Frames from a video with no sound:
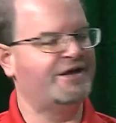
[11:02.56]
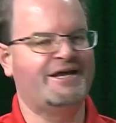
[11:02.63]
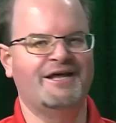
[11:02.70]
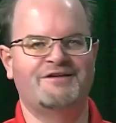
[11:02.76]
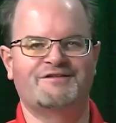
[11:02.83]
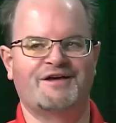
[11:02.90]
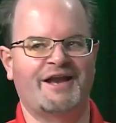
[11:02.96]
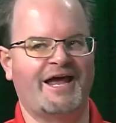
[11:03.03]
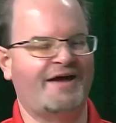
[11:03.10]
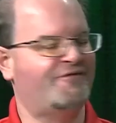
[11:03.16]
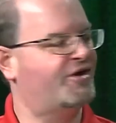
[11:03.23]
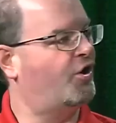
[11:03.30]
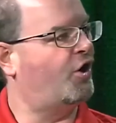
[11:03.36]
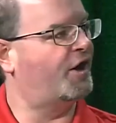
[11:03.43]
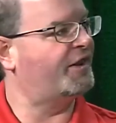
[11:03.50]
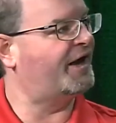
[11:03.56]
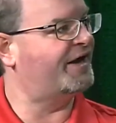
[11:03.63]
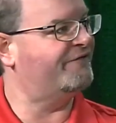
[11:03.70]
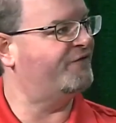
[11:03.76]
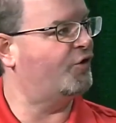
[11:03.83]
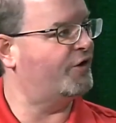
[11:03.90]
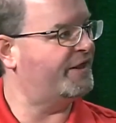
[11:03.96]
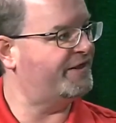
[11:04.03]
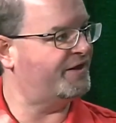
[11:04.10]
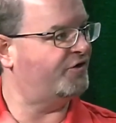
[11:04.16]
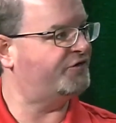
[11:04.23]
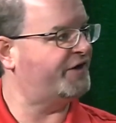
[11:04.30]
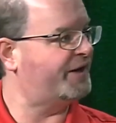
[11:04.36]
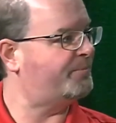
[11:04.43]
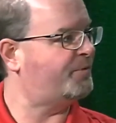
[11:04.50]
Kid's going to have an online voting that'll
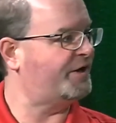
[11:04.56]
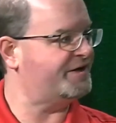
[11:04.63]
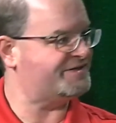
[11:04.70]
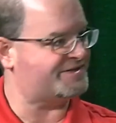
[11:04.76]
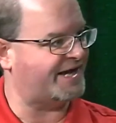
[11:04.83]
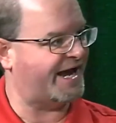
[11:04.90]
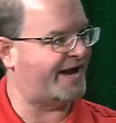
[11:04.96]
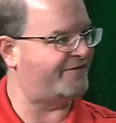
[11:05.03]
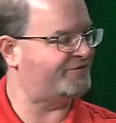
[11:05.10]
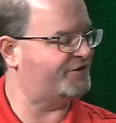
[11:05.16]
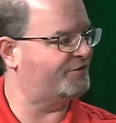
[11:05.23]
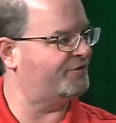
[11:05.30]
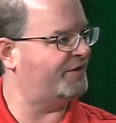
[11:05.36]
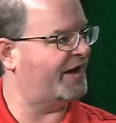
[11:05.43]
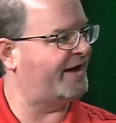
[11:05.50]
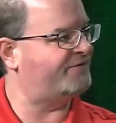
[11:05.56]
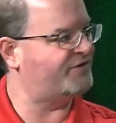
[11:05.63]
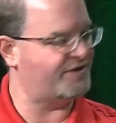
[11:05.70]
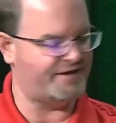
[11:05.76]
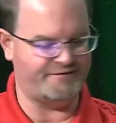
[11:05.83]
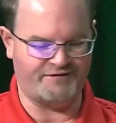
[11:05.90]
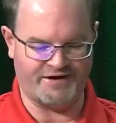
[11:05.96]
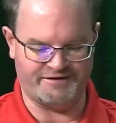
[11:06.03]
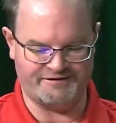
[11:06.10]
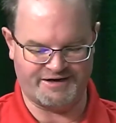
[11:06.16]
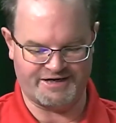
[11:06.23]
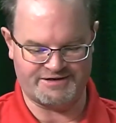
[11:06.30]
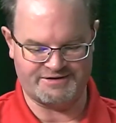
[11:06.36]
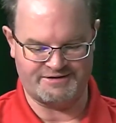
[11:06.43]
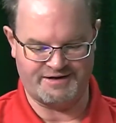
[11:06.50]
take place after the event
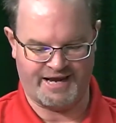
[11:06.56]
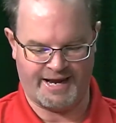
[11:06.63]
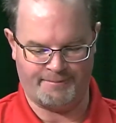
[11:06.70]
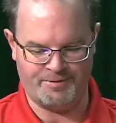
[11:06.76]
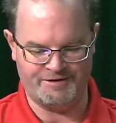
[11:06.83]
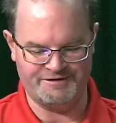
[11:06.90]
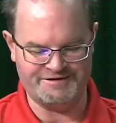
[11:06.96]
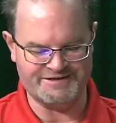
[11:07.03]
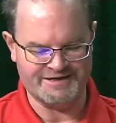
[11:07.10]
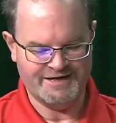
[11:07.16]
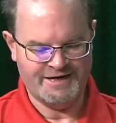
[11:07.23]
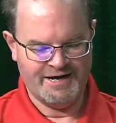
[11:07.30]
happens.